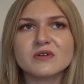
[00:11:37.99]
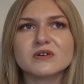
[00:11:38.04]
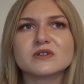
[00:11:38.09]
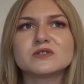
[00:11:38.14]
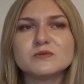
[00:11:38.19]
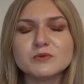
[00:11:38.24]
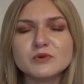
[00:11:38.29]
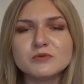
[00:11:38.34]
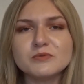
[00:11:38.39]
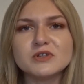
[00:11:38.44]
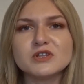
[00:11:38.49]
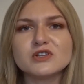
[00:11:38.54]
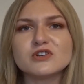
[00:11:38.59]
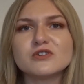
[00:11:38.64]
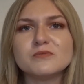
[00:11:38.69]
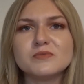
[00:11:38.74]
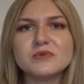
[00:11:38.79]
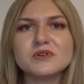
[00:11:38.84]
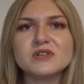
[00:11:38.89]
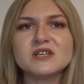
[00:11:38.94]
supplement
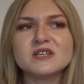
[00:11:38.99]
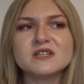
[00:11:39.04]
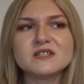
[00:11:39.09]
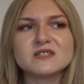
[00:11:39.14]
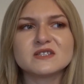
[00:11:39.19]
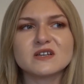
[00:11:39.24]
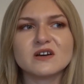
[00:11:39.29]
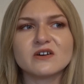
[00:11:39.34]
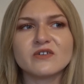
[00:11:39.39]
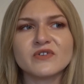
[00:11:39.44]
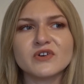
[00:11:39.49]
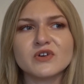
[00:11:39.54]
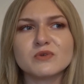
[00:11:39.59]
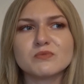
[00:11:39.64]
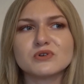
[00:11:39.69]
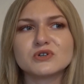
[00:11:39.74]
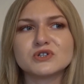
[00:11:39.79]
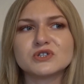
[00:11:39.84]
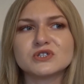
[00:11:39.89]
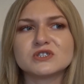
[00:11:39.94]
companies are very
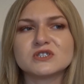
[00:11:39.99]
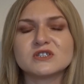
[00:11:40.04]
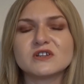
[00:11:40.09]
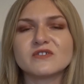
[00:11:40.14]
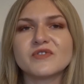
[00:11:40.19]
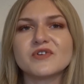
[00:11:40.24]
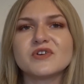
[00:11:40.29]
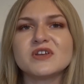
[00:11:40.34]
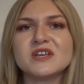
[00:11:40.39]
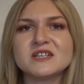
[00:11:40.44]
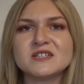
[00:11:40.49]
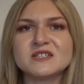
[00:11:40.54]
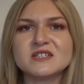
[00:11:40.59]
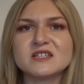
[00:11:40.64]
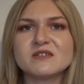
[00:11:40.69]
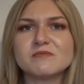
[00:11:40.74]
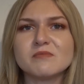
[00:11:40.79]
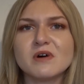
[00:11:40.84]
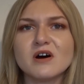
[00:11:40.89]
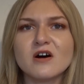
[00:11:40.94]
easy
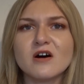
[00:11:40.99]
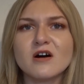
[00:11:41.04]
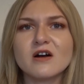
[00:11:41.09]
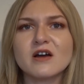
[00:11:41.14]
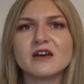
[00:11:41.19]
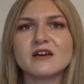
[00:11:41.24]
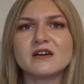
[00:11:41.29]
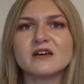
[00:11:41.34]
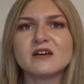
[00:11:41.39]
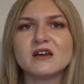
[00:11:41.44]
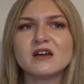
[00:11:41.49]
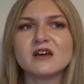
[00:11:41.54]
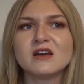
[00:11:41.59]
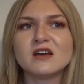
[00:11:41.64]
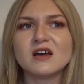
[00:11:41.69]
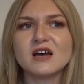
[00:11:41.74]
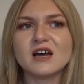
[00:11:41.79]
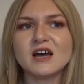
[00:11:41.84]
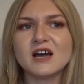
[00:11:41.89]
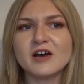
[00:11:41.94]
to market,
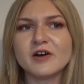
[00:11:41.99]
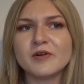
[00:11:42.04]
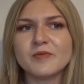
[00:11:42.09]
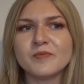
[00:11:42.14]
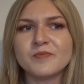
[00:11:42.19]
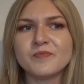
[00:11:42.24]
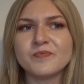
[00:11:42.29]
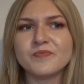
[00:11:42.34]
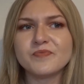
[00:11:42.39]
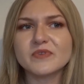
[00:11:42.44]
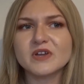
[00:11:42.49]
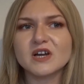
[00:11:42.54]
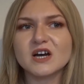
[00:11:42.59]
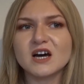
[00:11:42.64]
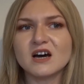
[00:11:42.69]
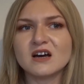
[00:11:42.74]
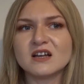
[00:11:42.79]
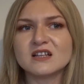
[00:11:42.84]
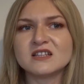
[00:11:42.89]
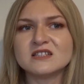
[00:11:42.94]
and
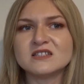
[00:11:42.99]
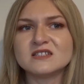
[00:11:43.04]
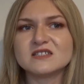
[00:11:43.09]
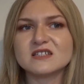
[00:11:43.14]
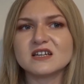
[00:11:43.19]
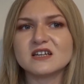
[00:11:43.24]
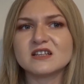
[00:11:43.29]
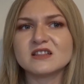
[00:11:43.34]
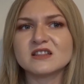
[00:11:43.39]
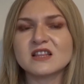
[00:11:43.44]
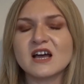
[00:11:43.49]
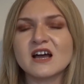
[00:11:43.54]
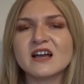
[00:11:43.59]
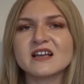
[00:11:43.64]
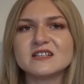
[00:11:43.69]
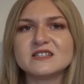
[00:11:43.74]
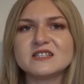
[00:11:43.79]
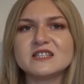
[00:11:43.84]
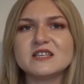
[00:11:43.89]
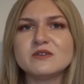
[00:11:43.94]
I
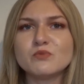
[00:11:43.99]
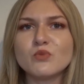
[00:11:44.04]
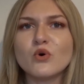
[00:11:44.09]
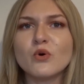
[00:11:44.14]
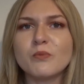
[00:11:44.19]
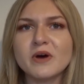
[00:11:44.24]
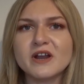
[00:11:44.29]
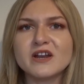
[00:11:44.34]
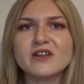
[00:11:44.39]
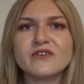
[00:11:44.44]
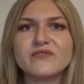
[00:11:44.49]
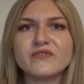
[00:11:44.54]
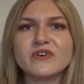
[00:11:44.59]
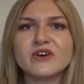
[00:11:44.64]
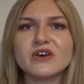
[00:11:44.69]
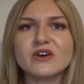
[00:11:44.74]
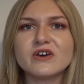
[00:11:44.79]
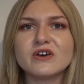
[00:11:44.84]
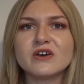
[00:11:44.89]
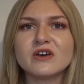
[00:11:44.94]
can see more
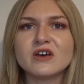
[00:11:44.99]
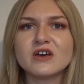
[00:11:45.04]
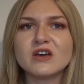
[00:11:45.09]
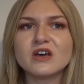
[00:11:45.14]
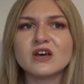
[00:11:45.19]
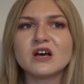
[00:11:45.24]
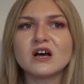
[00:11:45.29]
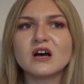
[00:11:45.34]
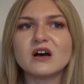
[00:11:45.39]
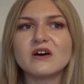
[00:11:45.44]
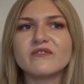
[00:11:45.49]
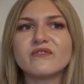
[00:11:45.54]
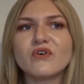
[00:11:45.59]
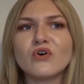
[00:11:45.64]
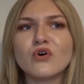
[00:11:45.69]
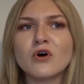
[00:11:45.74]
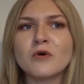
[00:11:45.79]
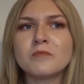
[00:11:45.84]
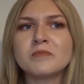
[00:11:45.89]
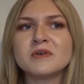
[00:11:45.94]
benefit
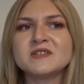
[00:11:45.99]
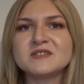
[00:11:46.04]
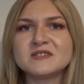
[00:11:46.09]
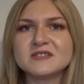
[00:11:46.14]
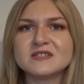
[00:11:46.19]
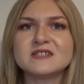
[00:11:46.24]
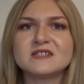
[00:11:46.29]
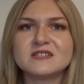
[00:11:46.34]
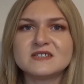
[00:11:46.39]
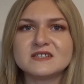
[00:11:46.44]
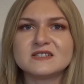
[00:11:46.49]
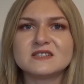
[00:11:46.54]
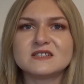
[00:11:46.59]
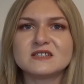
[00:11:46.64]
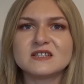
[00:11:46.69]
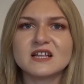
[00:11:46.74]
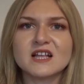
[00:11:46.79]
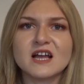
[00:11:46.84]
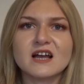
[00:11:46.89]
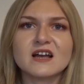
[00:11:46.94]
for a business
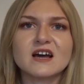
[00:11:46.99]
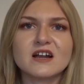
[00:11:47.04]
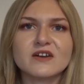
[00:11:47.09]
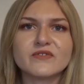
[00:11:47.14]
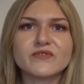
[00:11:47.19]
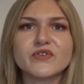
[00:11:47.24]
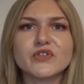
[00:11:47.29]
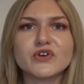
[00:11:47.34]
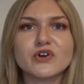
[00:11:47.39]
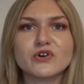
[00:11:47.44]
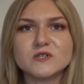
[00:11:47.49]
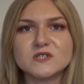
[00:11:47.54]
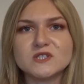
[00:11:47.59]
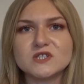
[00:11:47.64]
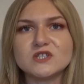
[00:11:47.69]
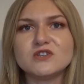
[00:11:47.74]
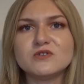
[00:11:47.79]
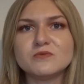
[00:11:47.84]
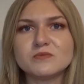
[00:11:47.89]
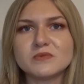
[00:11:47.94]
than I can for the
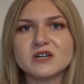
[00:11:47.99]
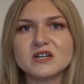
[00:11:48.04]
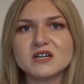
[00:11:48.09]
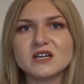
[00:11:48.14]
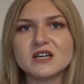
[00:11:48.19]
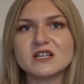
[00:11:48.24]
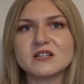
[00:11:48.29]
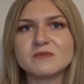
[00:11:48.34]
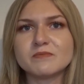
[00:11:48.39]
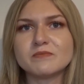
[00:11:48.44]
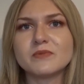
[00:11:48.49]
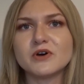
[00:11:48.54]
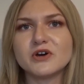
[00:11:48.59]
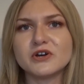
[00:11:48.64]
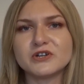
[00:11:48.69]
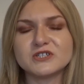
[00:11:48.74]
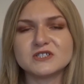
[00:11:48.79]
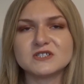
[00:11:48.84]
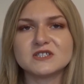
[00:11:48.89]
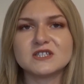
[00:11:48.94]
consumer in
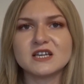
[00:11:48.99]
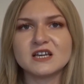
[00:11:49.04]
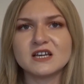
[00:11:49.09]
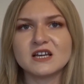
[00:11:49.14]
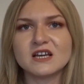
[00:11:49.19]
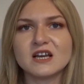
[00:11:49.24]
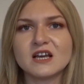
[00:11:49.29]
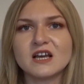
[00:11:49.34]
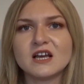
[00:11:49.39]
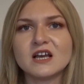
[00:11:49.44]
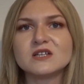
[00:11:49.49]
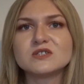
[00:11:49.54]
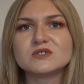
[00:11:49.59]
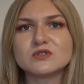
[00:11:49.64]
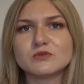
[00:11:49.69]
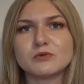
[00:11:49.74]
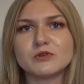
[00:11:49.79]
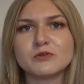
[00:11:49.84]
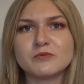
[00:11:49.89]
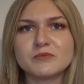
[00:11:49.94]
purchasing
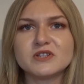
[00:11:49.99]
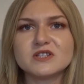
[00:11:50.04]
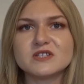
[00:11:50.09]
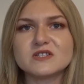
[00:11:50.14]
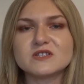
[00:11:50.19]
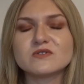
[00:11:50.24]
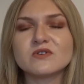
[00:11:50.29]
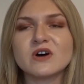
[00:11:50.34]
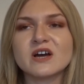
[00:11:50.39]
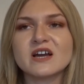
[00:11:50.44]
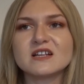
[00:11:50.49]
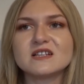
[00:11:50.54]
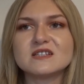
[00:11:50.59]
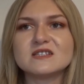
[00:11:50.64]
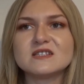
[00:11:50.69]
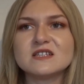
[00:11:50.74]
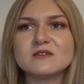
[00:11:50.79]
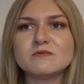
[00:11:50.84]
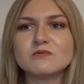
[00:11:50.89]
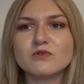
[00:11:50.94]
supplements. So I can
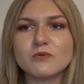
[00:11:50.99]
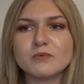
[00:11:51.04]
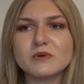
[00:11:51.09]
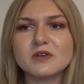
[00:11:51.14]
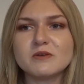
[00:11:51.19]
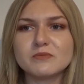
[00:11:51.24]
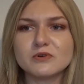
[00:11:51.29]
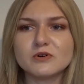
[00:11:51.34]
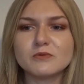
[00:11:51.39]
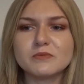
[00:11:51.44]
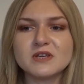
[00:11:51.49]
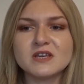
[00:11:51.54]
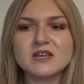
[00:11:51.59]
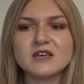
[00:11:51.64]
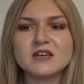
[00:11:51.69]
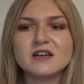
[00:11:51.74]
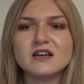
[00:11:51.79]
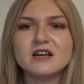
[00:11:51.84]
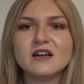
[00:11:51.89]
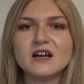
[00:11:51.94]
see more people
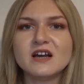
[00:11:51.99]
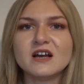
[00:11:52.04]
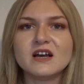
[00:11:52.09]
being